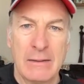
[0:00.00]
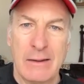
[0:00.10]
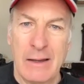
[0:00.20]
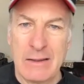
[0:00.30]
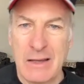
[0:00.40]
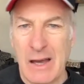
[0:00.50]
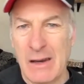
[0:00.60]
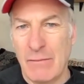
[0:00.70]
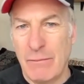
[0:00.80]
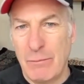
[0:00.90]
and kind
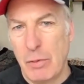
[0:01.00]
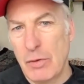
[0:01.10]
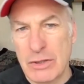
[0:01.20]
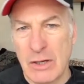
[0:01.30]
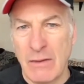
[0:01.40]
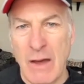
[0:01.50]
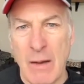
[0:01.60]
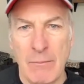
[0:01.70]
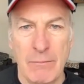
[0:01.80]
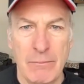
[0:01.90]
of pushing
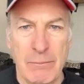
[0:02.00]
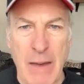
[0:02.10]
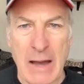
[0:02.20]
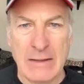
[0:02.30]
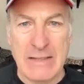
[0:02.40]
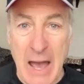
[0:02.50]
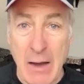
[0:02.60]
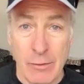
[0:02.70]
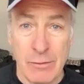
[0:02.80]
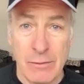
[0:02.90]
them back
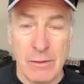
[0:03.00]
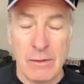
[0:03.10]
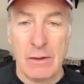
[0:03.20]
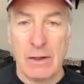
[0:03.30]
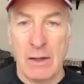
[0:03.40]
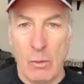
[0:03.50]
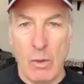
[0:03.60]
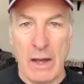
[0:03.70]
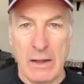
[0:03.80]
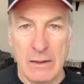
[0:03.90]
down in a
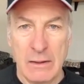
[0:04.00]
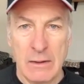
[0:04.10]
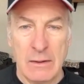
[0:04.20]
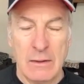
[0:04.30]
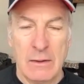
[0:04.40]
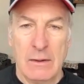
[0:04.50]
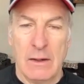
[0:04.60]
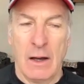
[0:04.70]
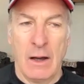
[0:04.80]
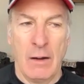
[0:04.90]
way.
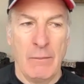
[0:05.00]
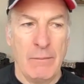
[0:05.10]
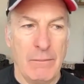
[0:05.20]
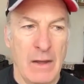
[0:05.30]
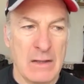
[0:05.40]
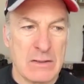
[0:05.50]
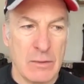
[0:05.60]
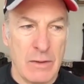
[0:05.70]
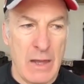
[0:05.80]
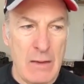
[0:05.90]
And so
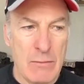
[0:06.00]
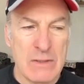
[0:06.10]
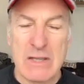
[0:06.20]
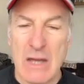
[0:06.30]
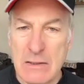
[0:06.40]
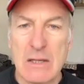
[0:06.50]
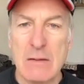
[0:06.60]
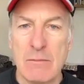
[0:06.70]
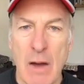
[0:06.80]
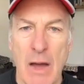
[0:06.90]
they resented
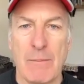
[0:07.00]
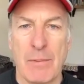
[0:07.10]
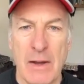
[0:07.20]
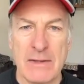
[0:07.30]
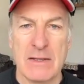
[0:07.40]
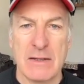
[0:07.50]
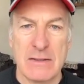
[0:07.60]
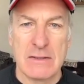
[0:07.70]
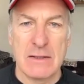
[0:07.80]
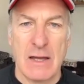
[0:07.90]
my
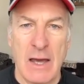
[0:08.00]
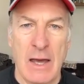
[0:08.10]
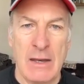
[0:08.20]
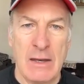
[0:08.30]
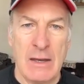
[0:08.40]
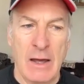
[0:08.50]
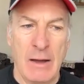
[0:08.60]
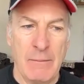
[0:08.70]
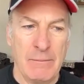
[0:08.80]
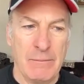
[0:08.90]
presence and
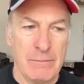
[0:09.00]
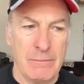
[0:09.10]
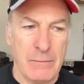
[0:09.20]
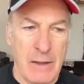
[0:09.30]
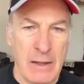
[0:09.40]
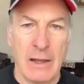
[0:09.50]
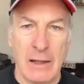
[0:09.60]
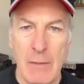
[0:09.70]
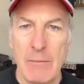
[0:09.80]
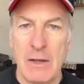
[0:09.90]
they
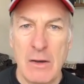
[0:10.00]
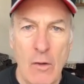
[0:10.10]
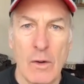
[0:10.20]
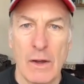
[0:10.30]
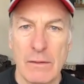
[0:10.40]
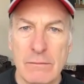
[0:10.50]
let me know it.